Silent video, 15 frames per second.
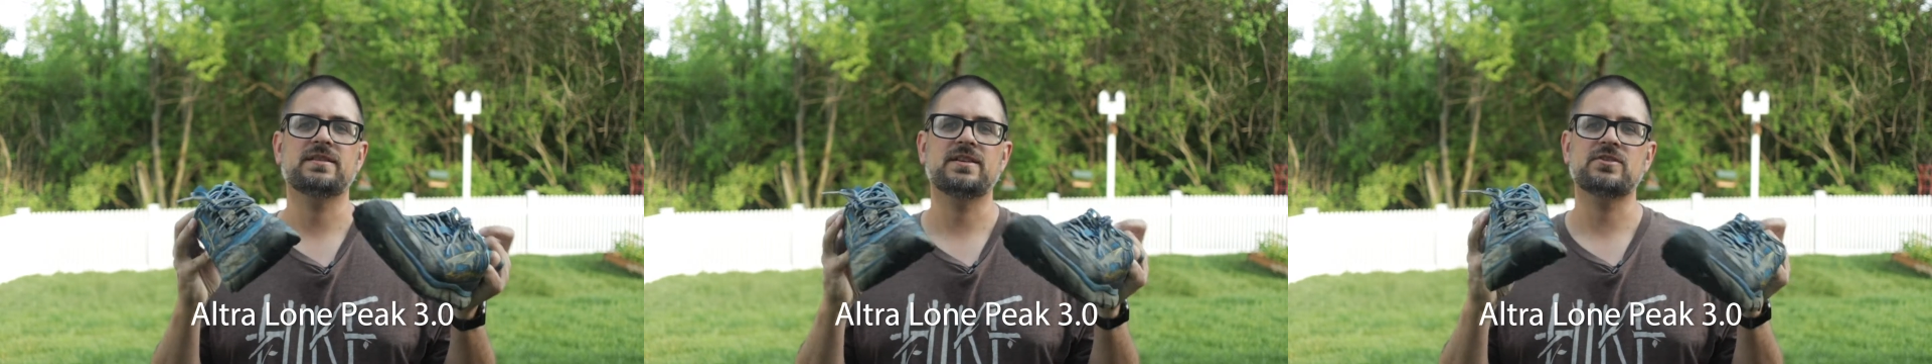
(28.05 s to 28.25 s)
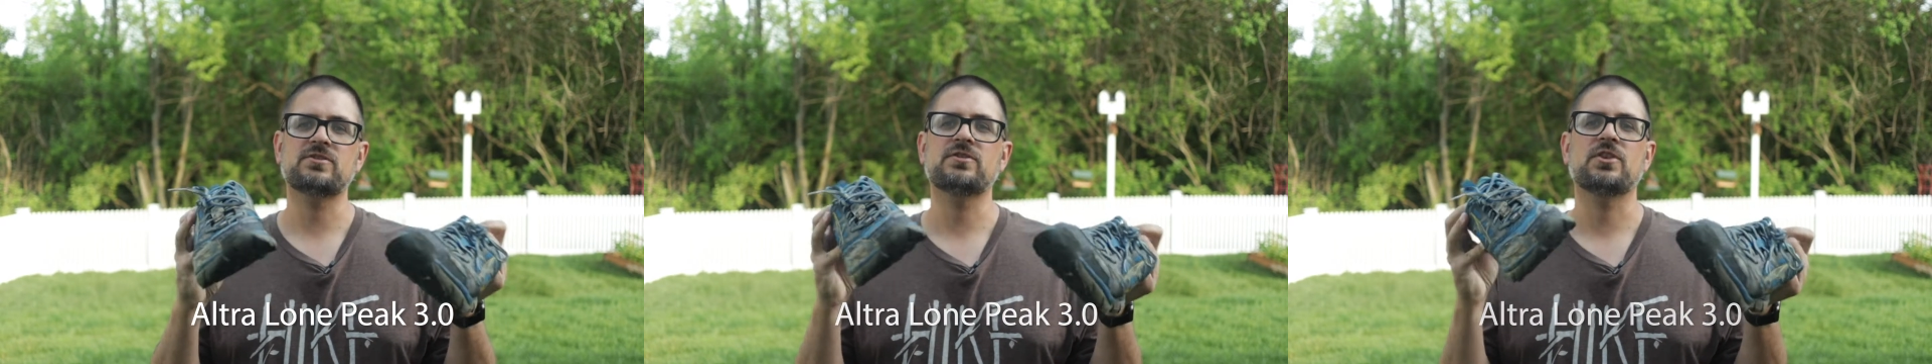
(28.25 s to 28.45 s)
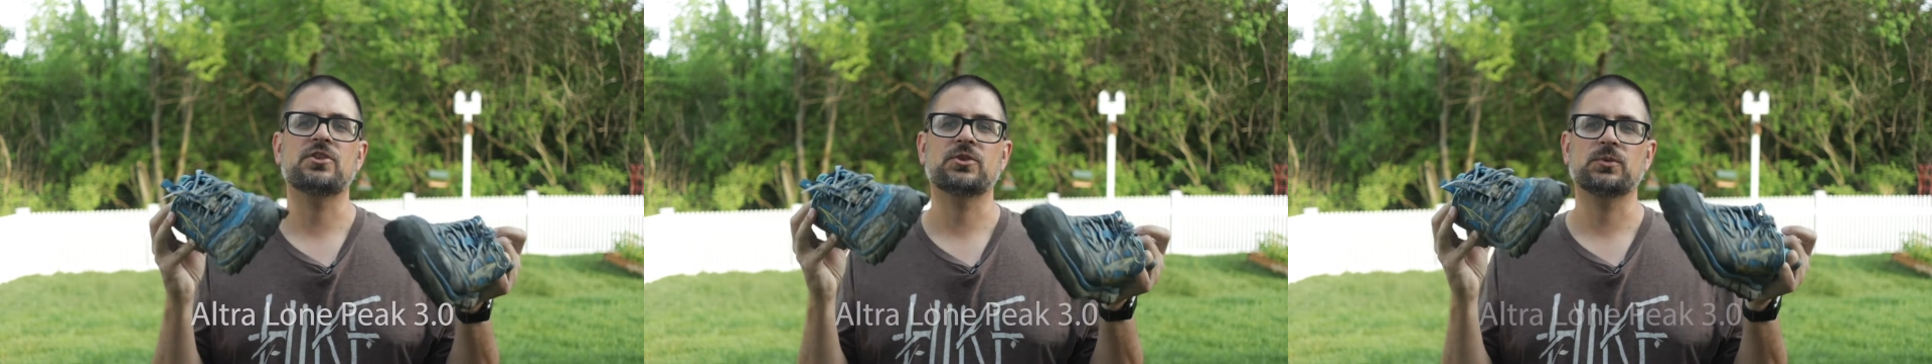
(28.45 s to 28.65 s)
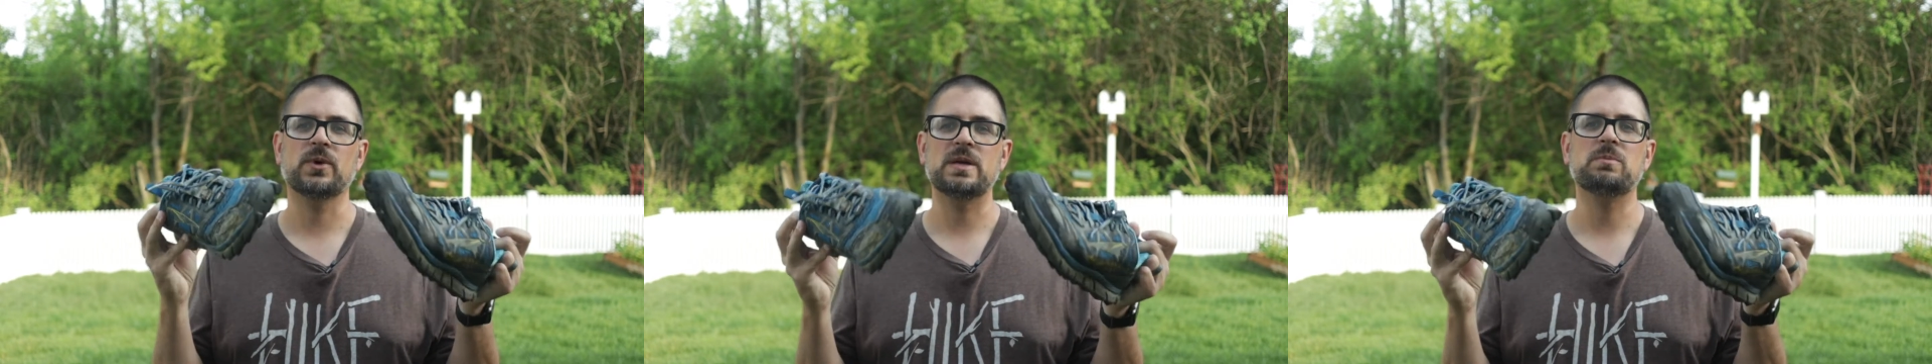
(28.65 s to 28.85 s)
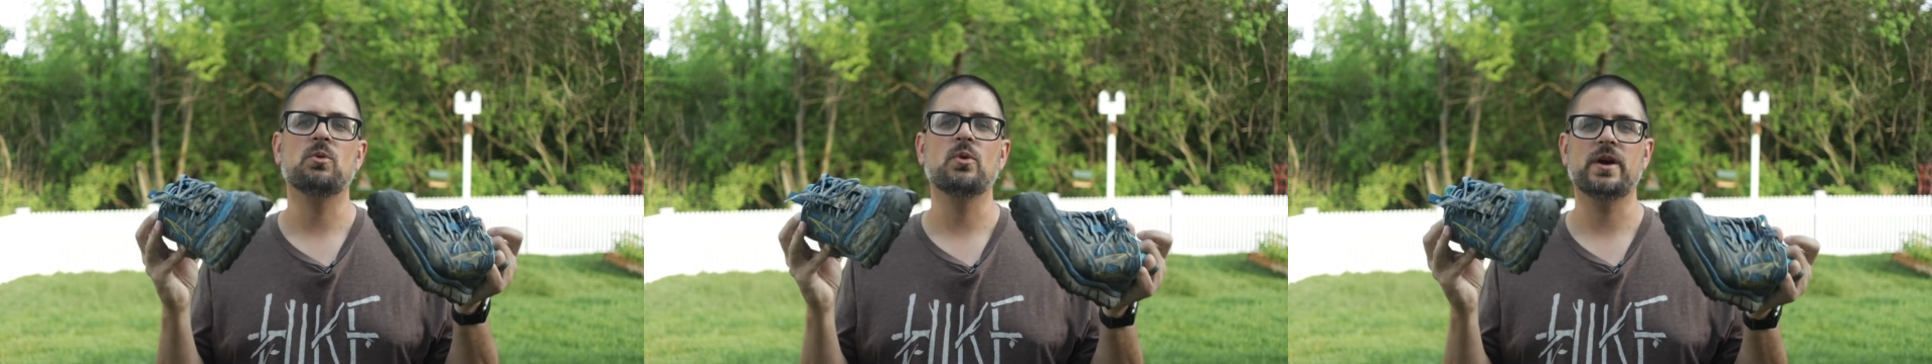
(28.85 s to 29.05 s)
These are the
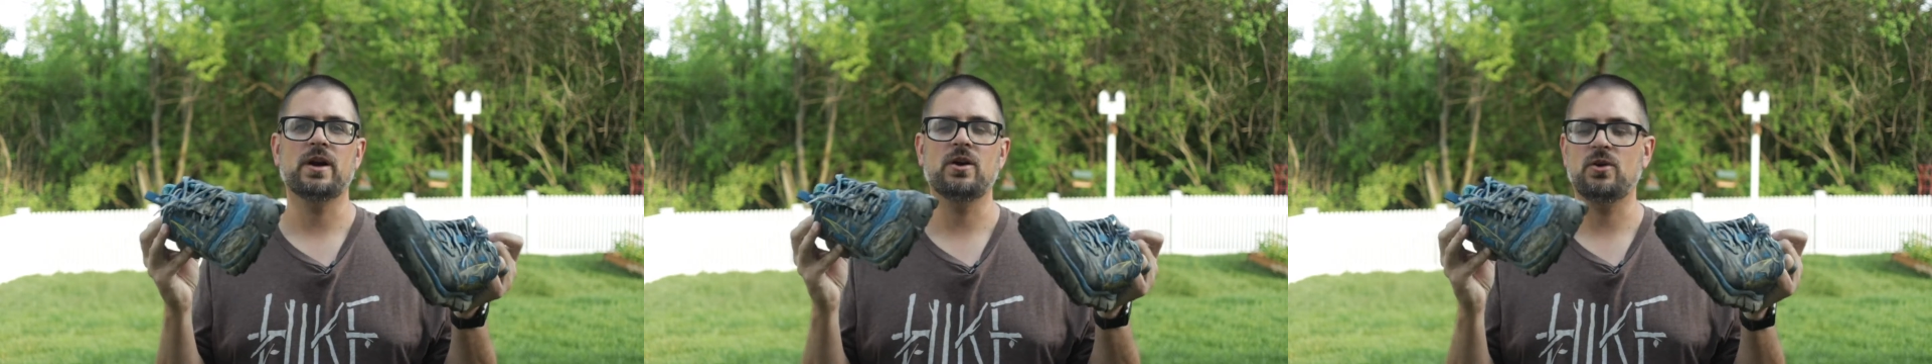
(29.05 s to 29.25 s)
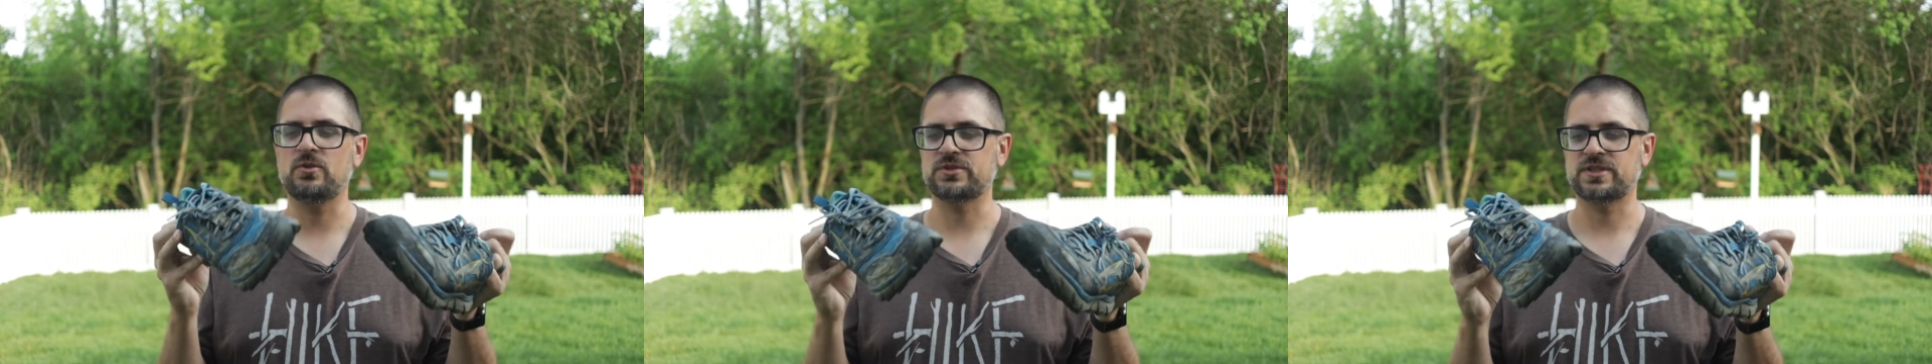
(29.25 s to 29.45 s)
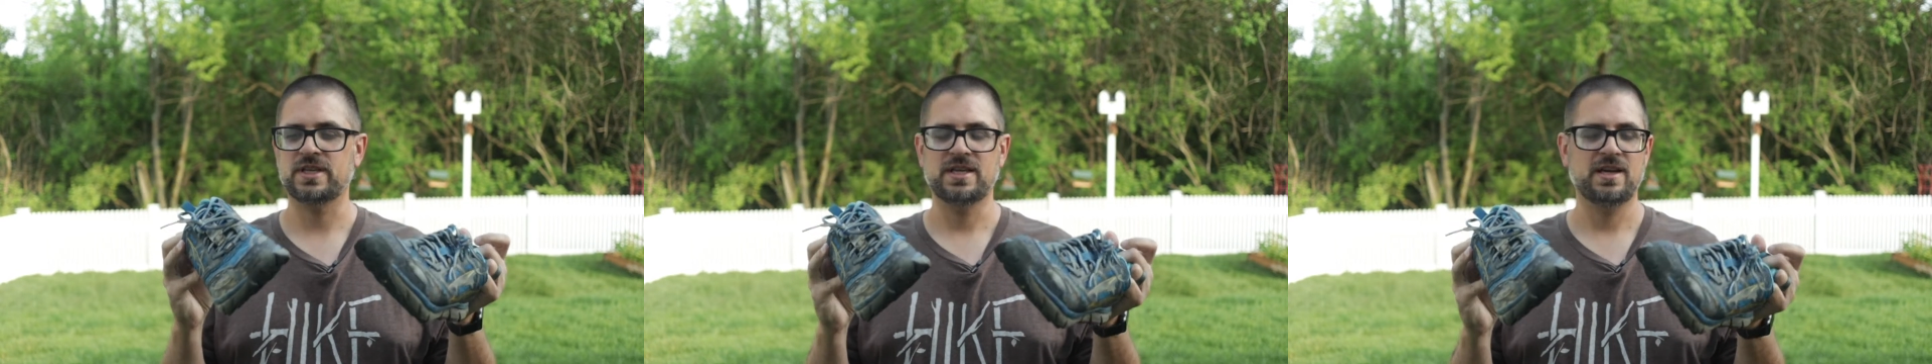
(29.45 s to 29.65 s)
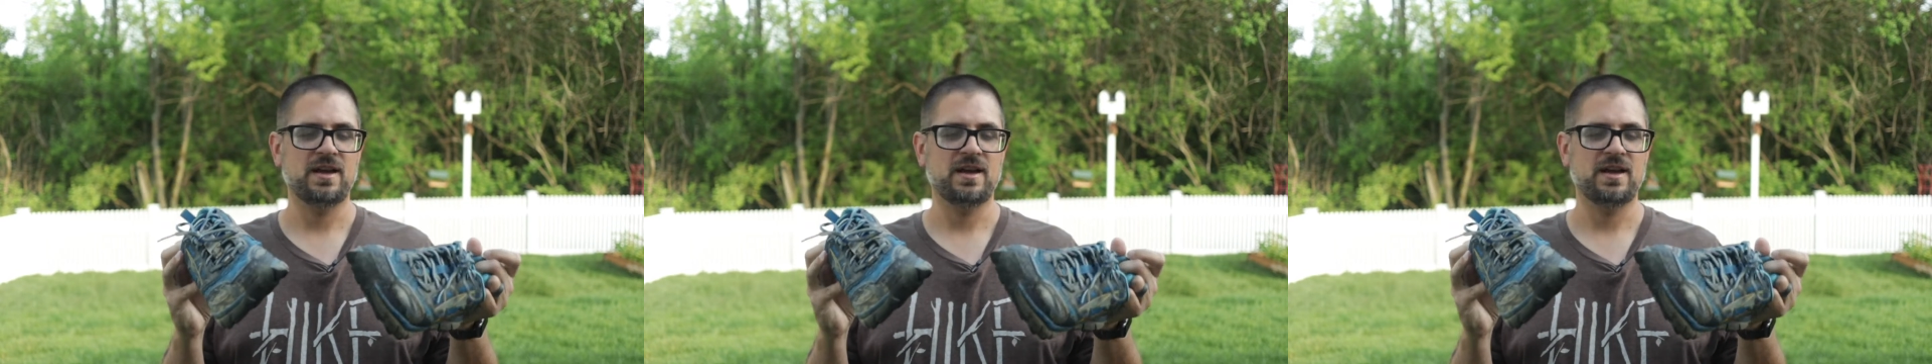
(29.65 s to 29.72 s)
3.0s.